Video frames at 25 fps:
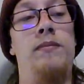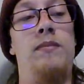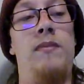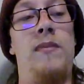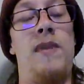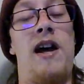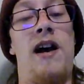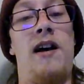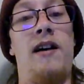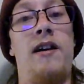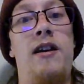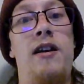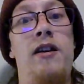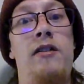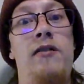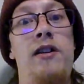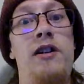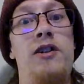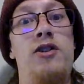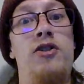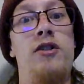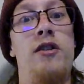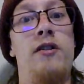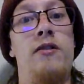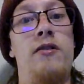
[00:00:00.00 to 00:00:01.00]
not kill
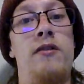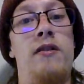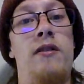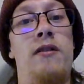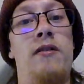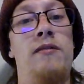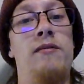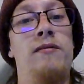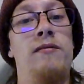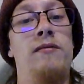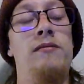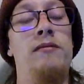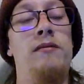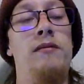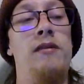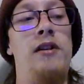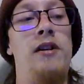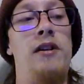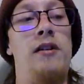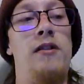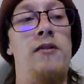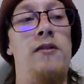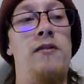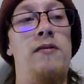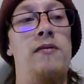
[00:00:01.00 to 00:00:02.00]
each other.
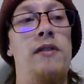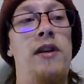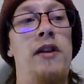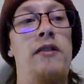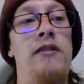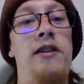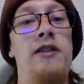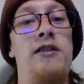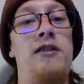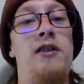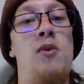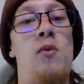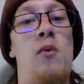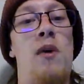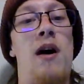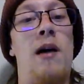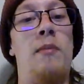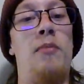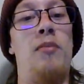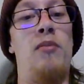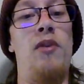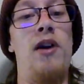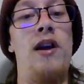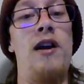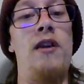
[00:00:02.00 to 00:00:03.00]
At least
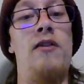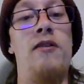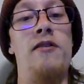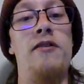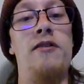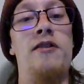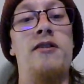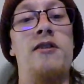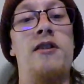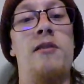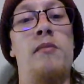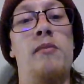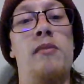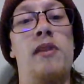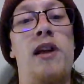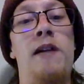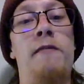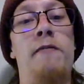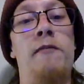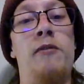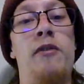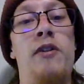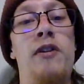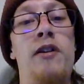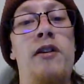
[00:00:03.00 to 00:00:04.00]
cooperate on some
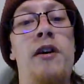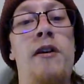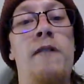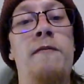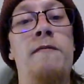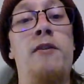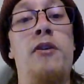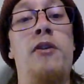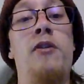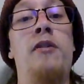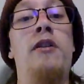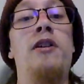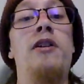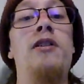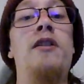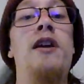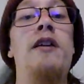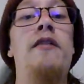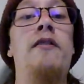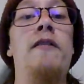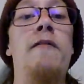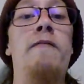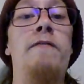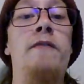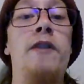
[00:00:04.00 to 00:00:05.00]
level enough to
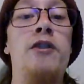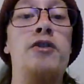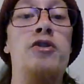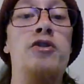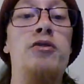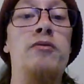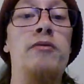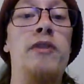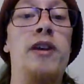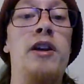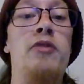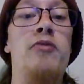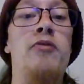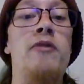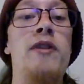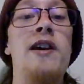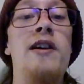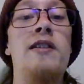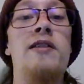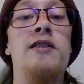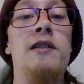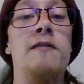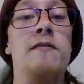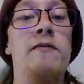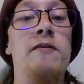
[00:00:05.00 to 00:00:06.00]
eventually
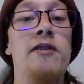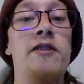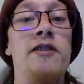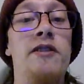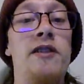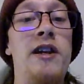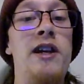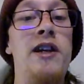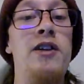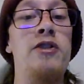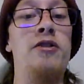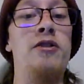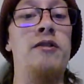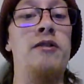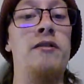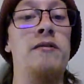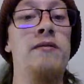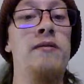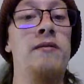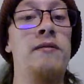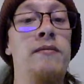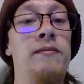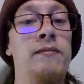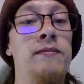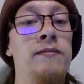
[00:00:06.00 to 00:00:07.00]
create civilization.